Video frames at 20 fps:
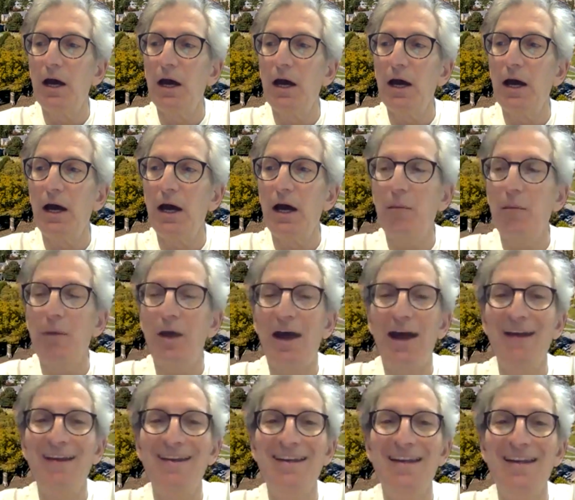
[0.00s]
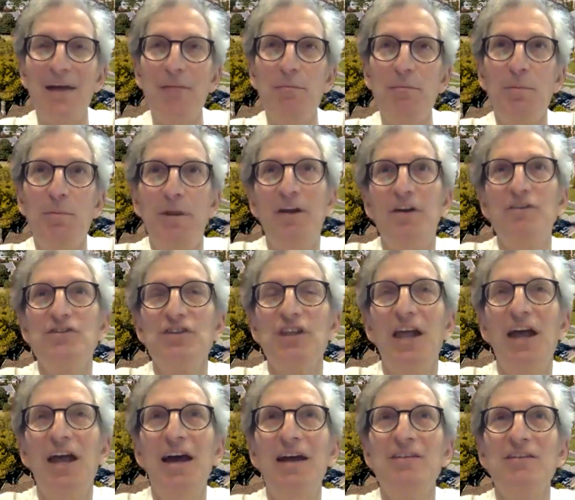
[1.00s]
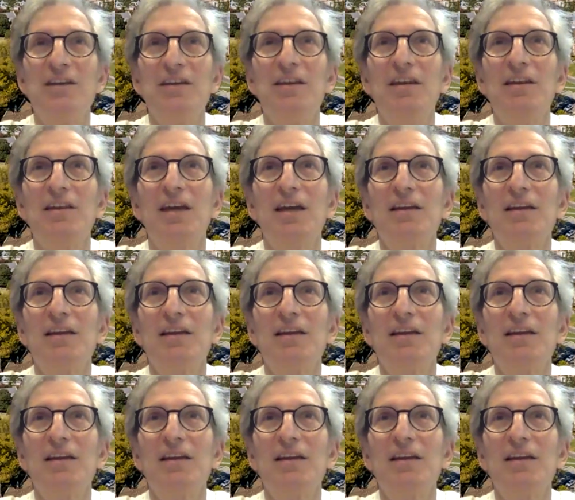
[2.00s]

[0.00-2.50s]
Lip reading: I did not prepare slides. I think that